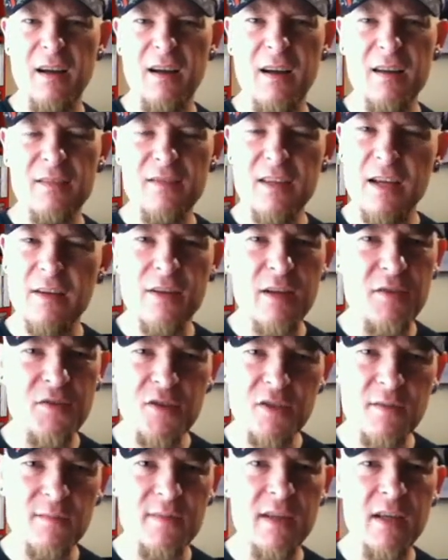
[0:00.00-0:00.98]
I don't know,
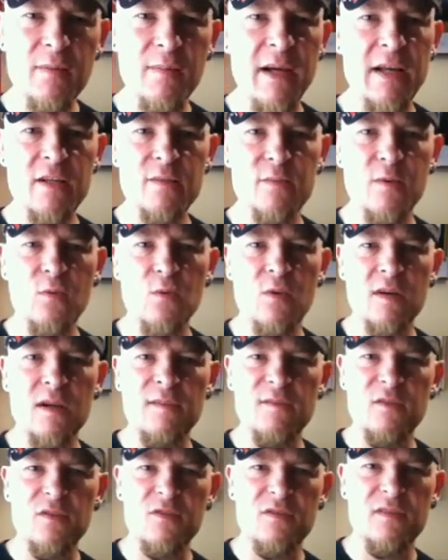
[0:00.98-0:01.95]
something about number 1
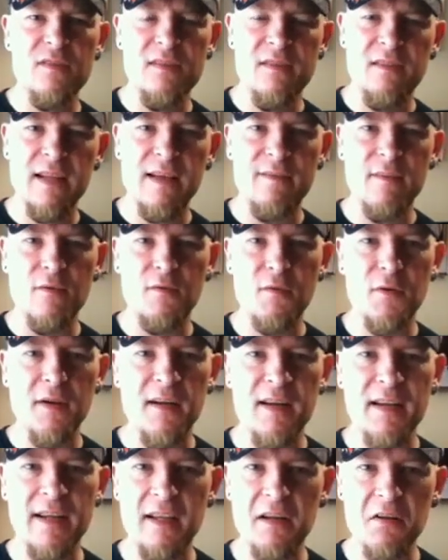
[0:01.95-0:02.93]
I've just never
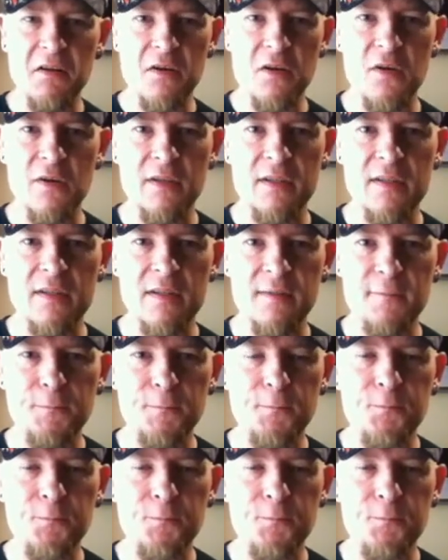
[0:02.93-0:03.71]
really liked.